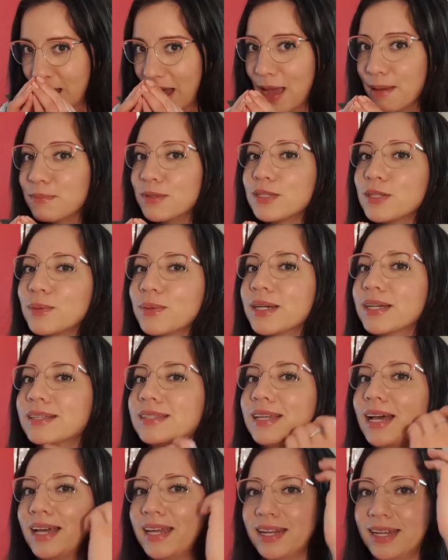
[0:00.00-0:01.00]
I'm so
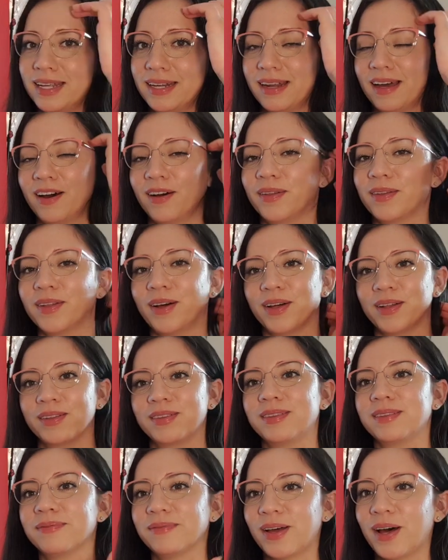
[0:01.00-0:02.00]
excited. I'll,
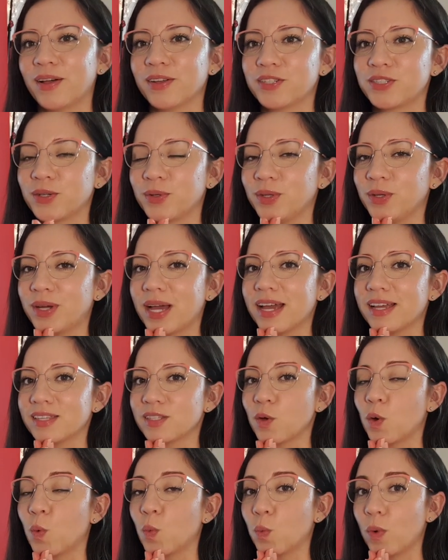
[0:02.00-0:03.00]
I'll, I'll show you
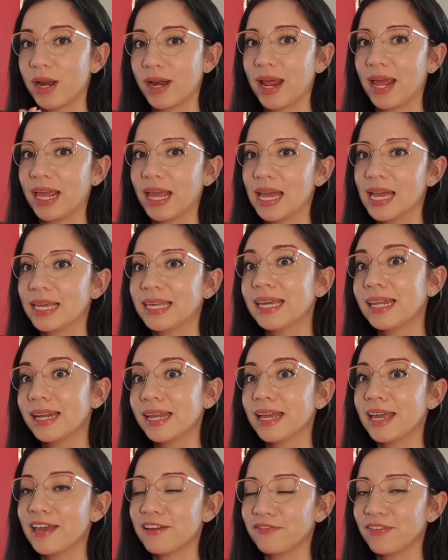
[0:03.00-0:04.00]
guys when I get
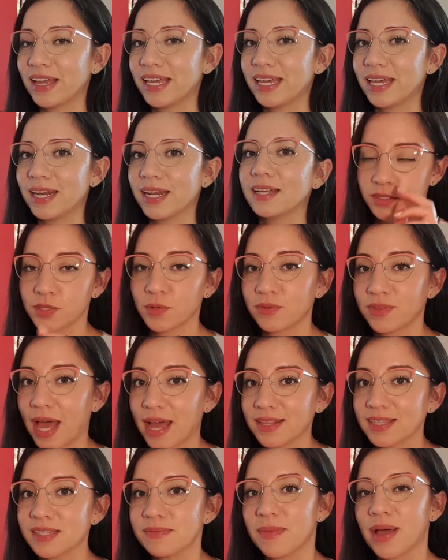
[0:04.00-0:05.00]
it, if I get it. So
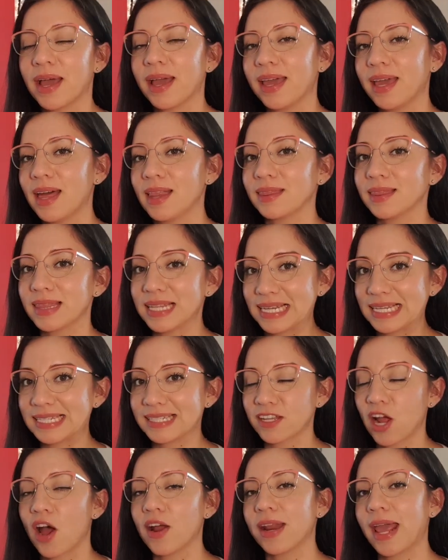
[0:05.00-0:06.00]
that's my
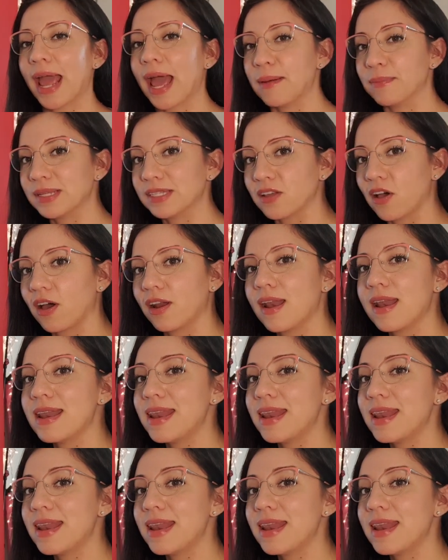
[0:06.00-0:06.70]
list on Amazon.